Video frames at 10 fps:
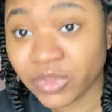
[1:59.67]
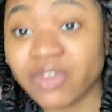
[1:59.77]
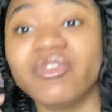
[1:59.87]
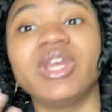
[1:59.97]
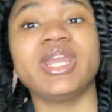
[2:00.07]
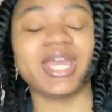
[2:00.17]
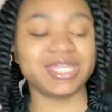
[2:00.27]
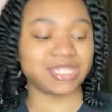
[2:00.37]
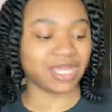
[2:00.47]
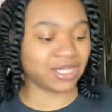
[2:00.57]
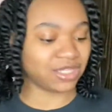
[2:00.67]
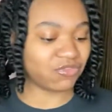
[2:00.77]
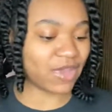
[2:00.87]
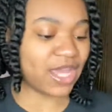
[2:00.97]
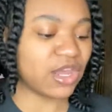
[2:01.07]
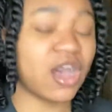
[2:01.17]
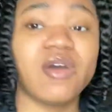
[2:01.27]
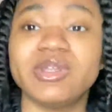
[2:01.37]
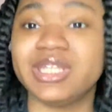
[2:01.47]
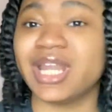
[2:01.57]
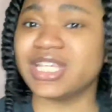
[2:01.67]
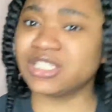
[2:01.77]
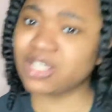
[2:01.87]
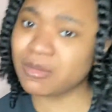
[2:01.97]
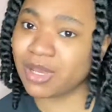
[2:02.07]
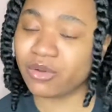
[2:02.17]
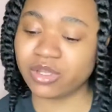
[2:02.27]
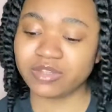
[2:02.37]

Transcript: very nice and defined oh did i show you my oil